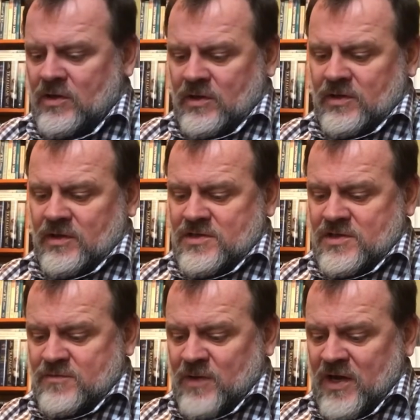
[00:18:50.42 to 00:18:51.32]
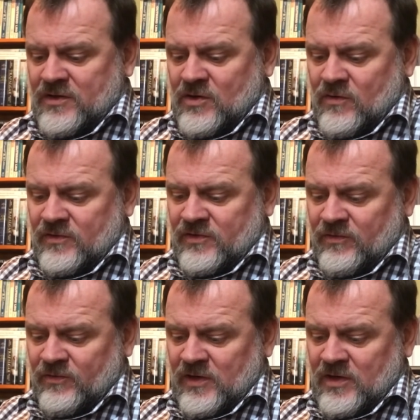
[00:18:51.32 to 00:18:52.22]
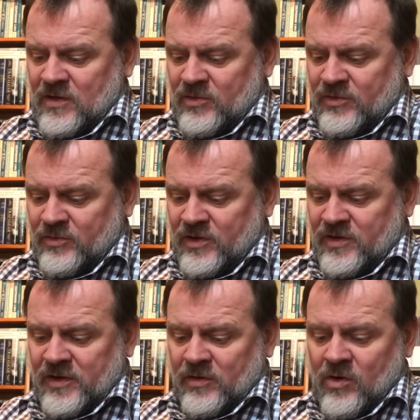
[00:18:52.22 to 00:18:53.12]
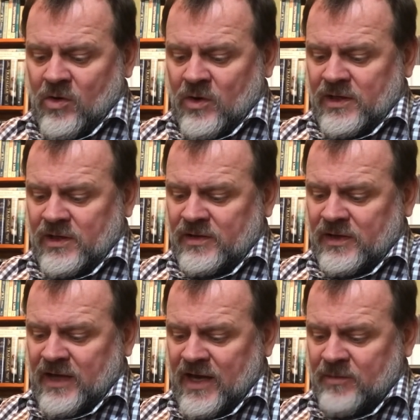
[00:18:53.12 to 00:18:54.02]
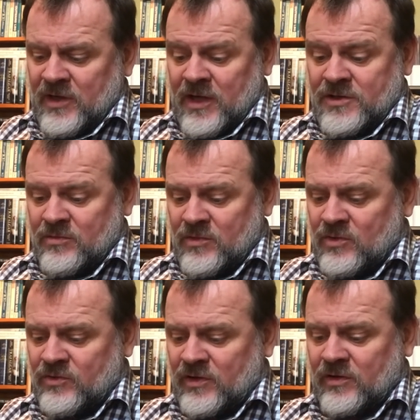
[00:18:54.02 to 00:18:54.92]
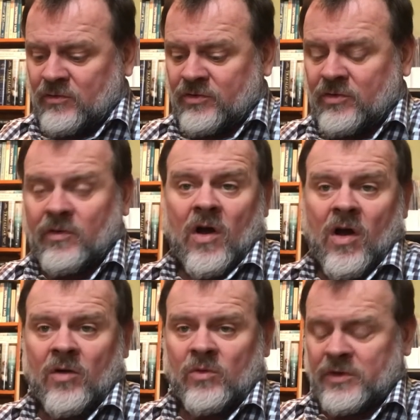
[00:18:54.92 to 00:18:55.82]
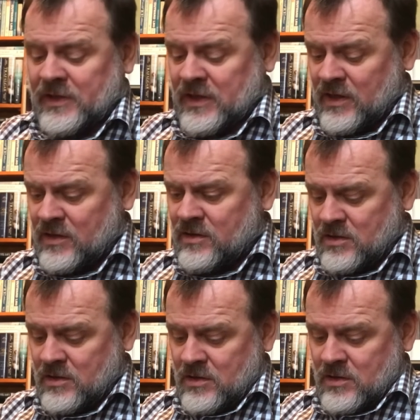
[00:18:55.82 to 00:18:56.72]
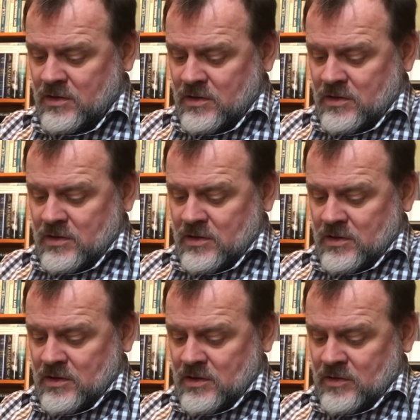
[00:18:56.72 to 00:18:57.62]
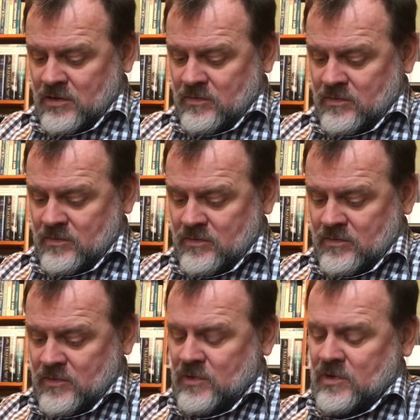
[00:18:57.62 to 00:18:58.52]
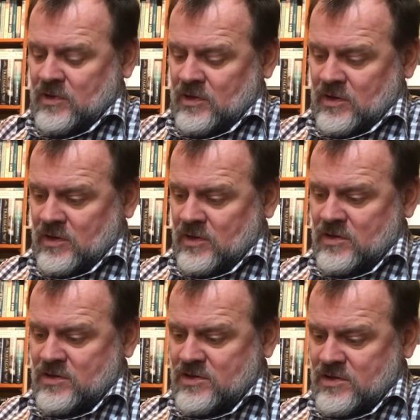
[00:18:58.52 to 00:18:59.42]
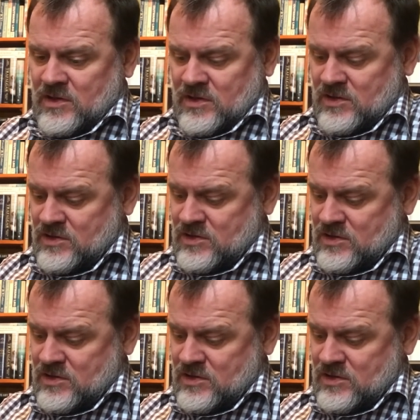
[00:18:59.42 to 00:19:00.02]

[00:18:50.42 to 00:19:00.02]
This is Beethoven Symphony Number 3, the Eroica, the Academy of Ancient Music, Christopher Hogwood again. And this is,